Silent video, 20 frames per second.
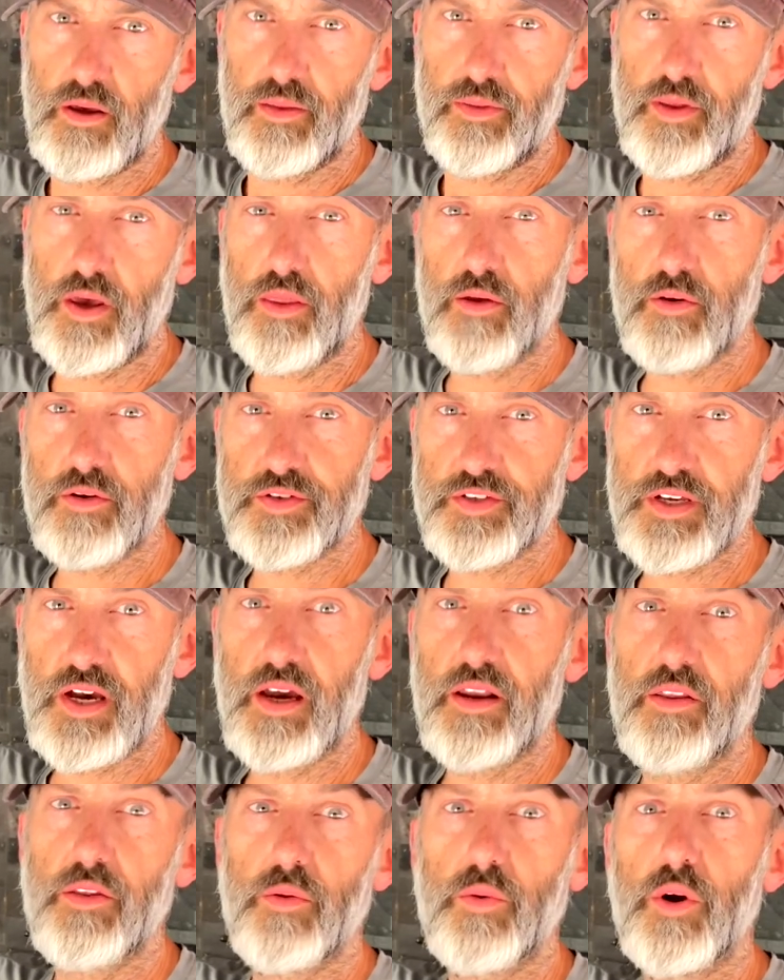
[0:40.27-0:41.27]
the other
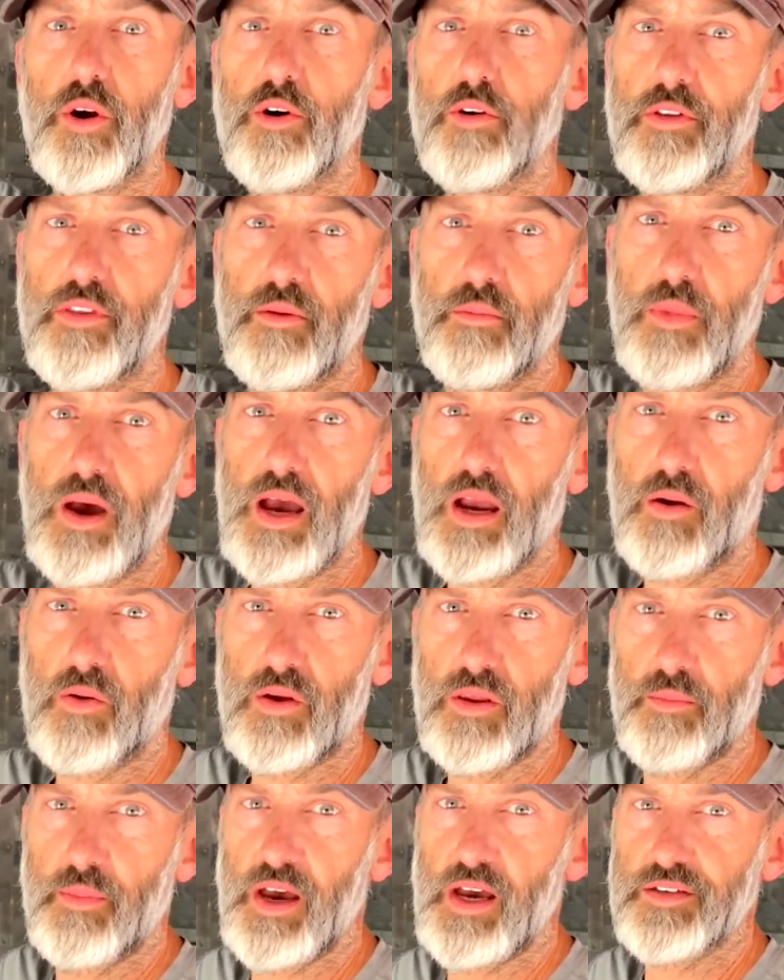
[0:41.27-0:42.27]
side of the road and then back
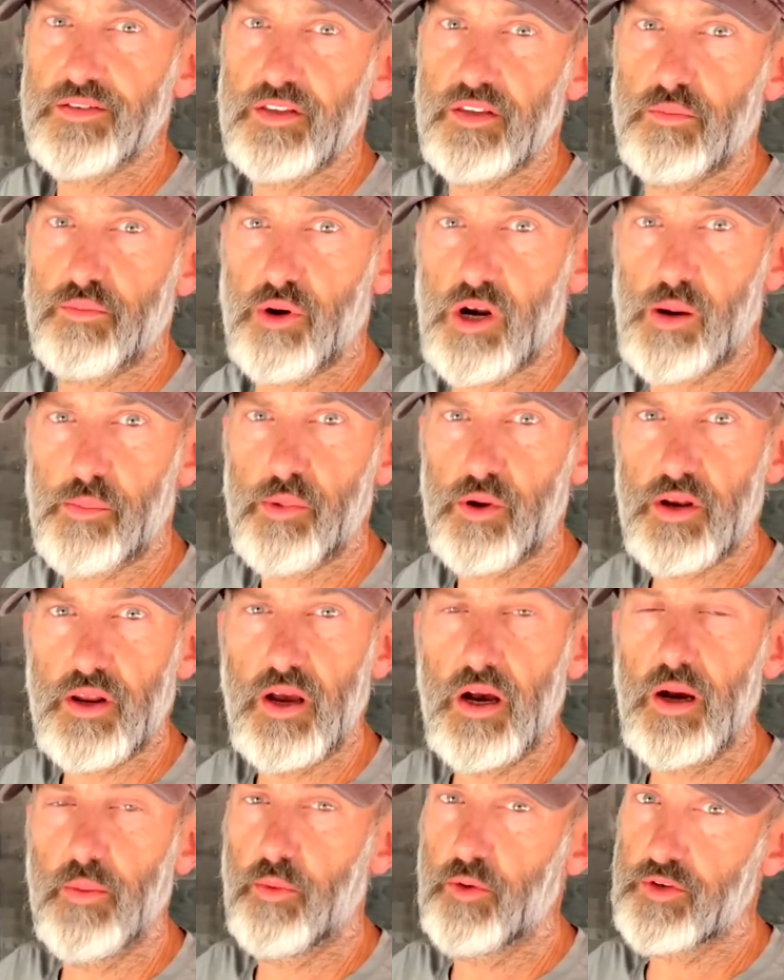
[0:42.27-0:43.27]
around the backs of the property and
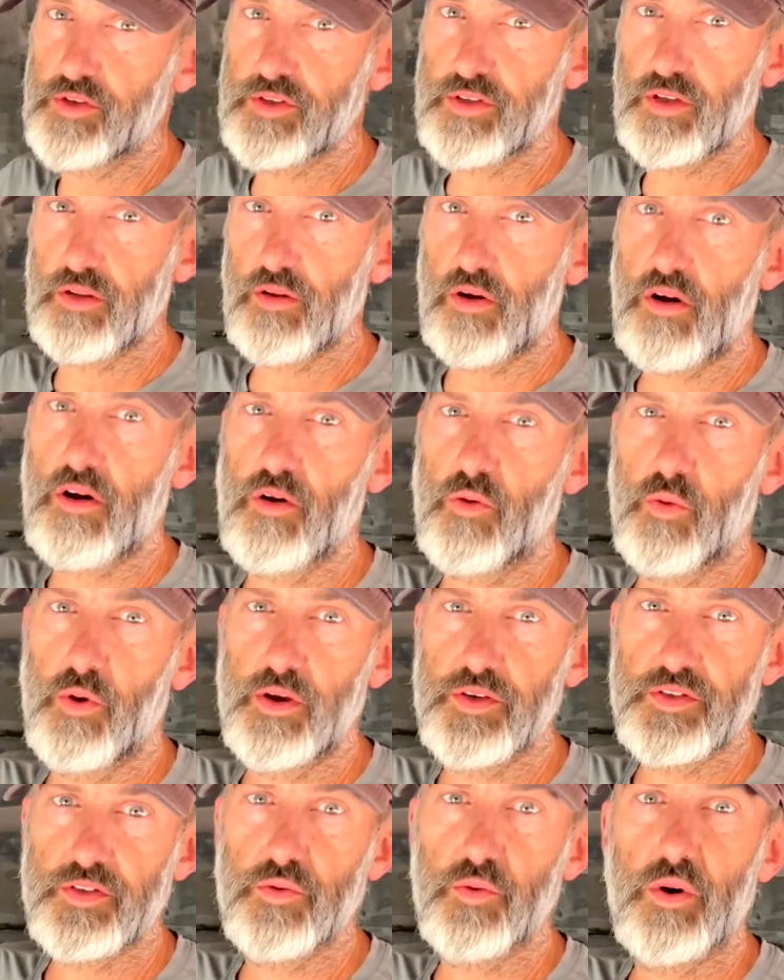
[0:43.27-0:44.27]
up, which is a long
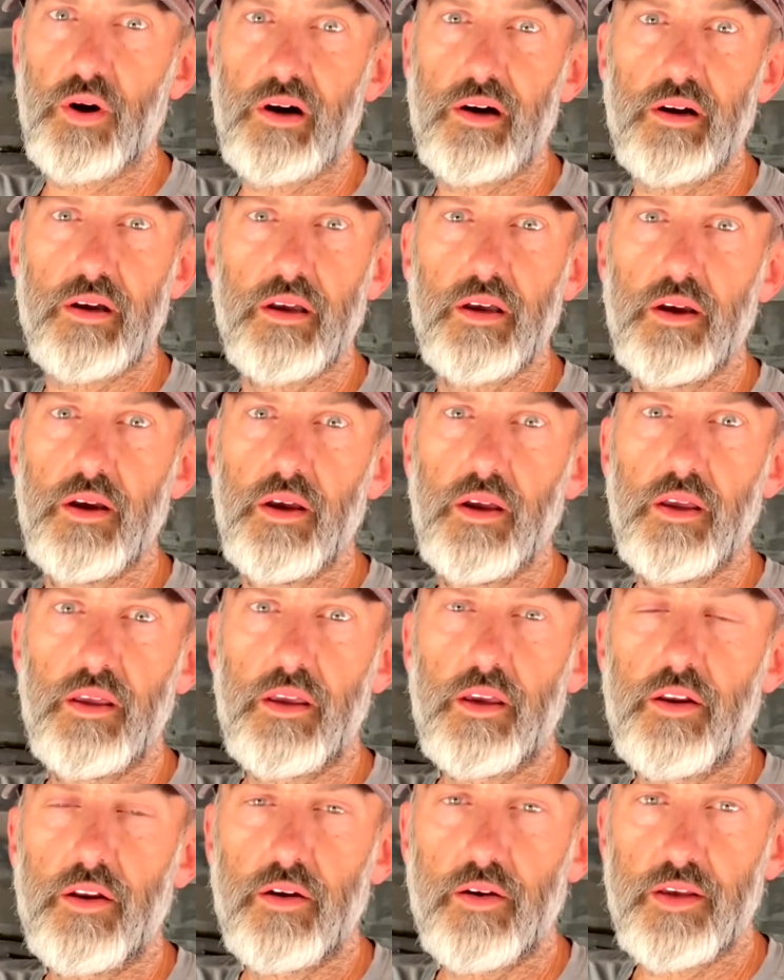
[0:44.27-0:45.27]
ways to walk,
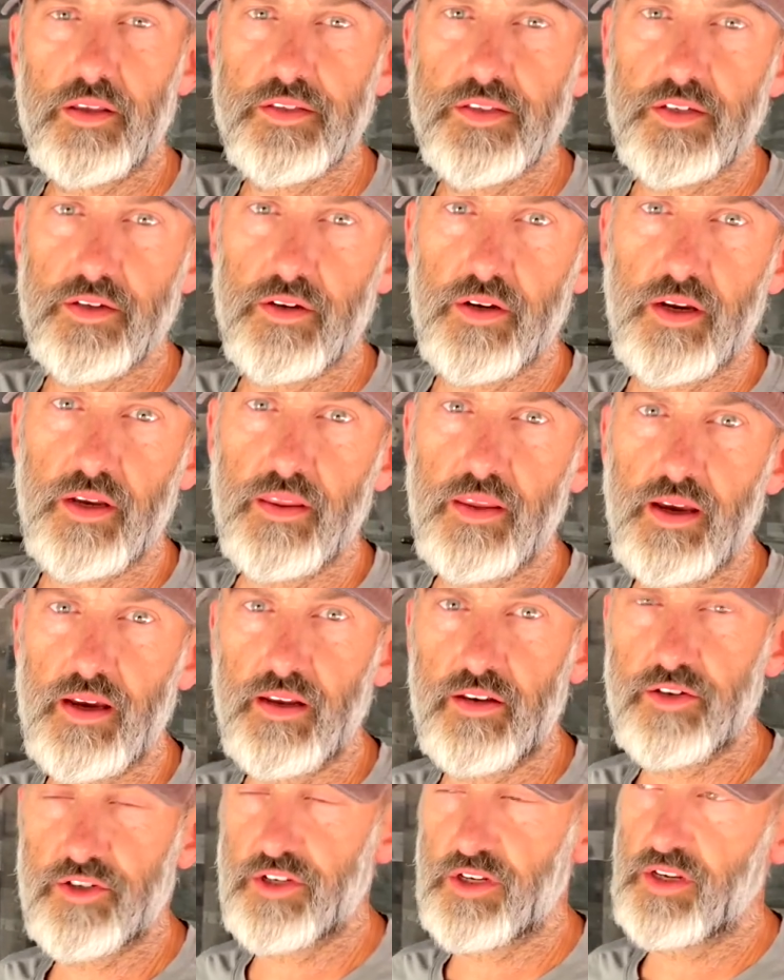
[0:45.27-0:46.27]
you know, considering
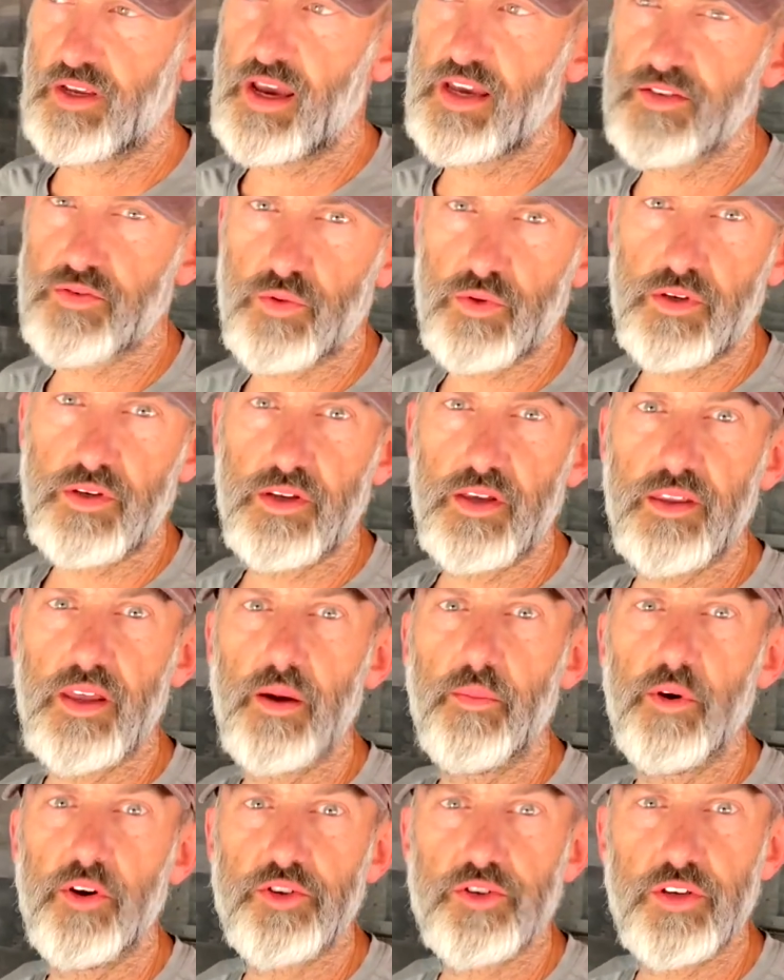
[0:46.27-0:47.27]
that she hasn't really done that
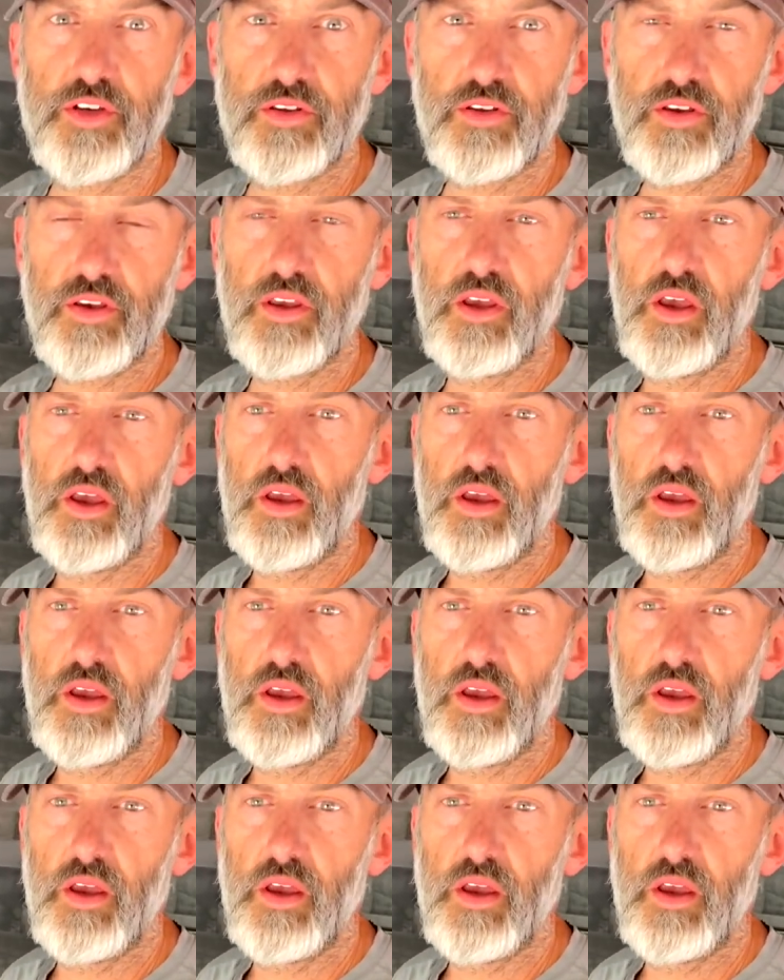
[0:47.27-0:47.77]
much lately.